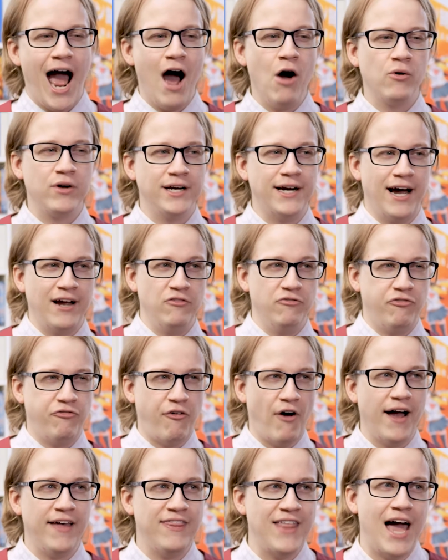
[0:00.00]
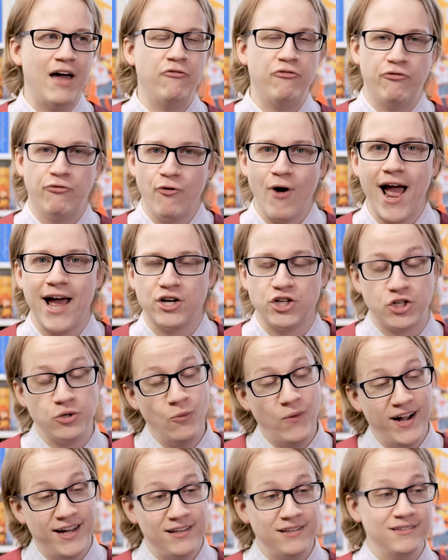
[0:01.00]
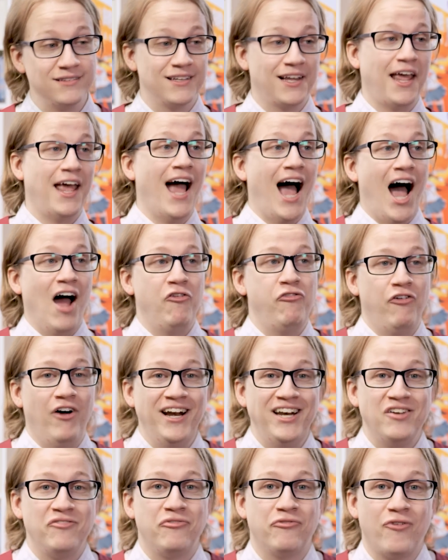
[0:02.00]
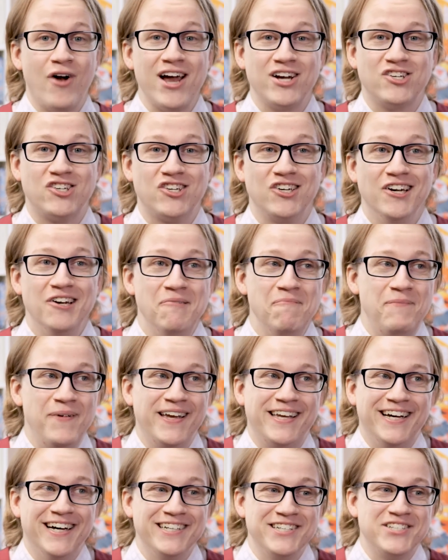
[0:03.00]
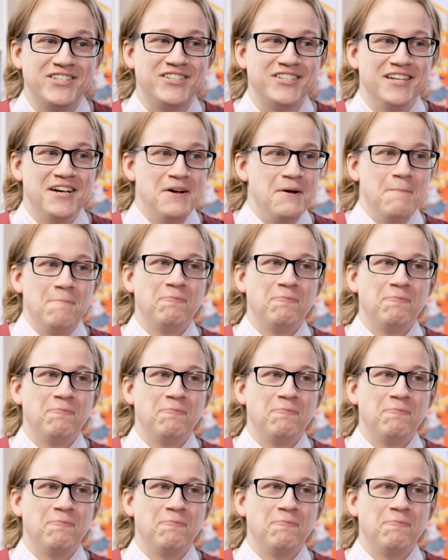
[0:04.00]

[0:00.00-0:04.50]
How can I find that fresh? Well, I find it fresh because